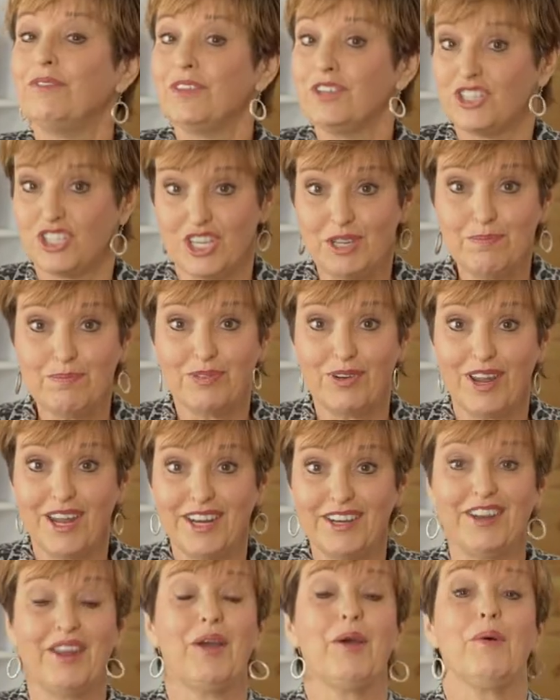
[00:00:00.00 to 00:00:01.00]
She
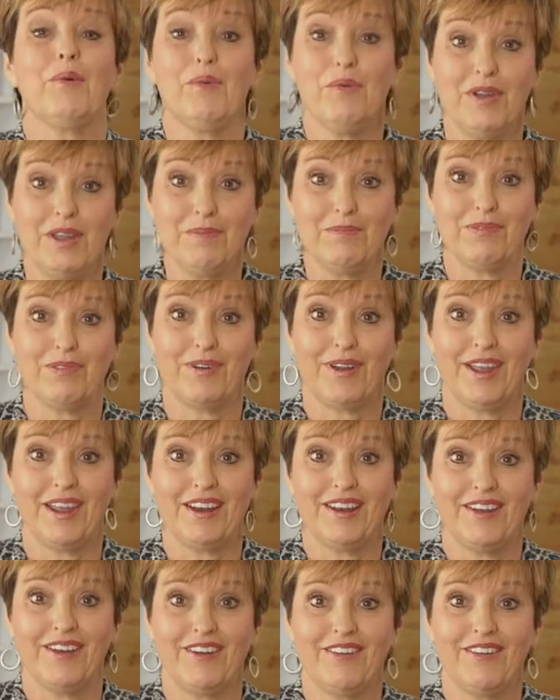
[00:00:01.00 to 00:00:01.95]
prayed, we prayed,